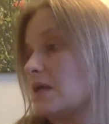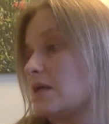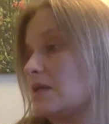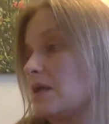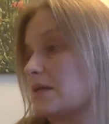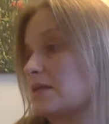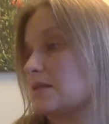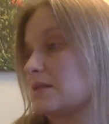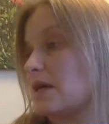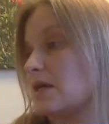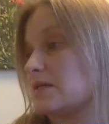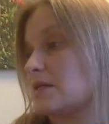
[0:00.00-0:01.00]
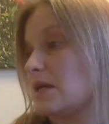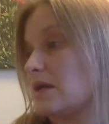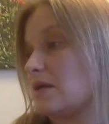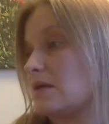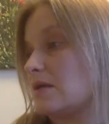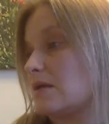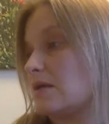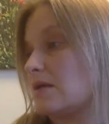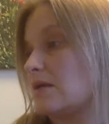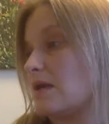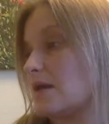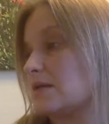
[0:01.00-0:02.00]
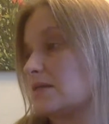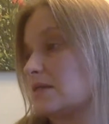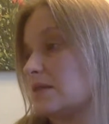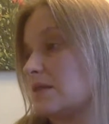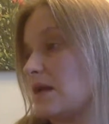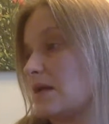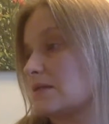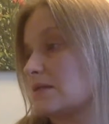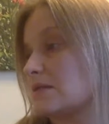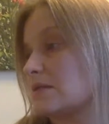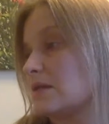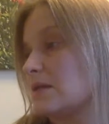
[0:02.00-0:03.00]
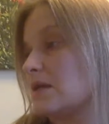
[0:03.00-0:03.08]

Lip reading: Yes, I say. Yes, yes.